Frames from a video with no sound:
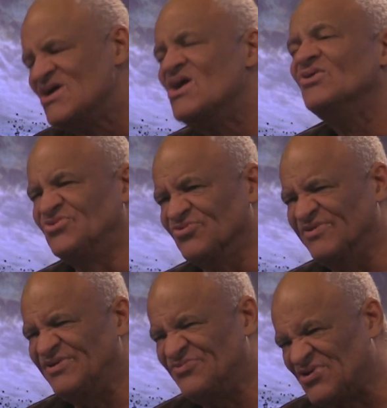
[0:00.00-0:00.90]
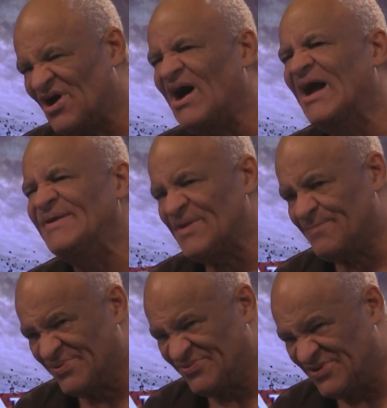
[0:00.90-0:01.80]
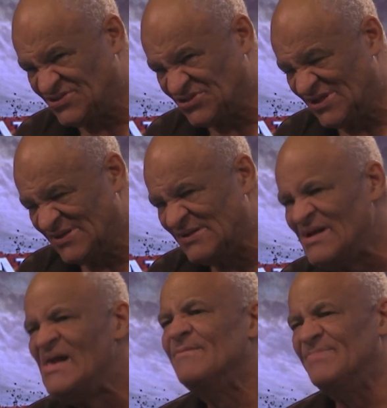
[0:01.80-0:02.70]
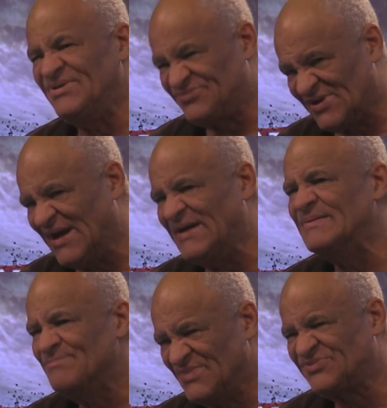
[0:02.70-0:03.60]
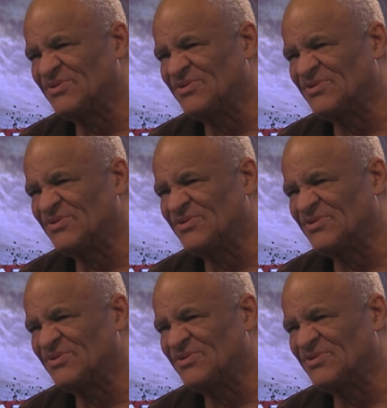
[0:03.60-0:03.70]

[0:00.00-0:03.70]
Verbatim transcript: to resign the position, be saying, Mr.